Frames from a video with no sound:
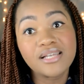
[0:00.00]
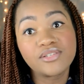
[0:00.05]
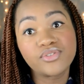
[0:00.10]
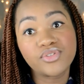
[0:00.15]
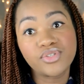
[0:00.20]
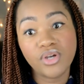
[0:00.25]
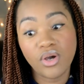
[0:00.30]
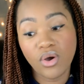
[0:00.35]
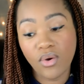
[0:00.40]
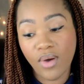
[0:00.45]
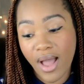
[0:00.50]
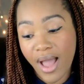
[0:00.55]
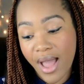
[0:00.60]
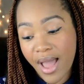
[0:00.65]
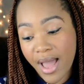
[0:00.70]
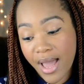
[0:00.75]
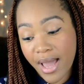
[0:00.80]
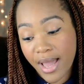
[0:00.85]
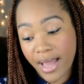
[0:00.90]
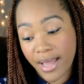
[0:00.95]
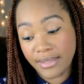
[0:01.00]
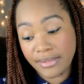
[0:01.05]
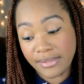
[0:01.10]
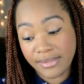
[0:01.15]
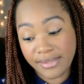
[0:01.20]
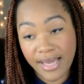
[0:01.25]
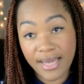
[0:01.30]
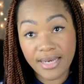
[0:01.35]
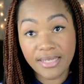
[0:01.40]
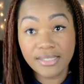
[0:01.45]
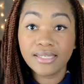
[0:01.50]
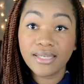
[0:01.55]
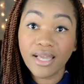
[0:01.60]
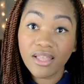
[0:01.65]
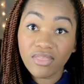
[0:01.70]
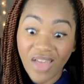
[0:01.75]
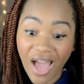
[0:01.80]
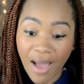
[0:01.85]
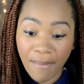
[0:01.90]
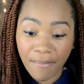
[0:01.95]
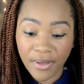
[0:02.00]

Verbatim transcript: So I decided to get that